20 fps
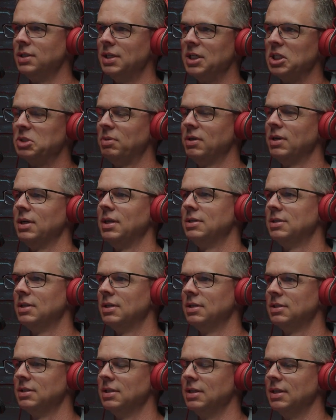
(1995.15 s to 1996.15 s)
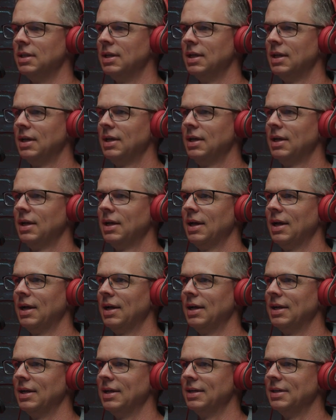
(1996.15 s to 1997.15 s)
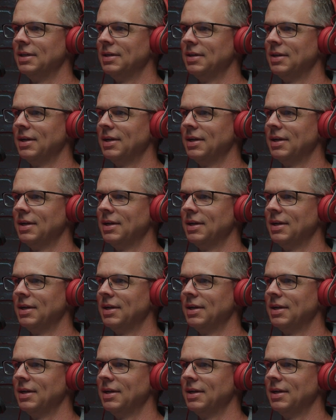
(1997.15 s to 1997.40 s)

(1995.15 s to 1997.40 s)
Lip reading: and experiences, and I